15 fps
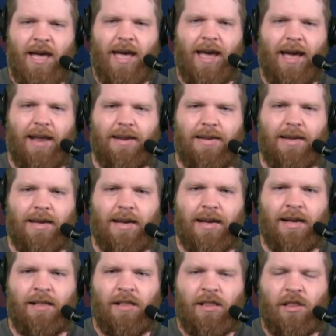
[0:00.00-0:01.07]
and
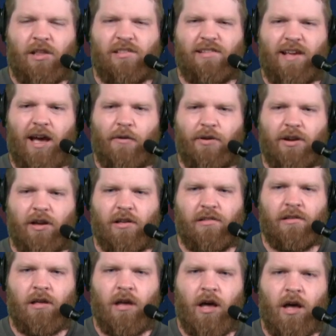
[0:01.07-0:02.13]
let's see how he does.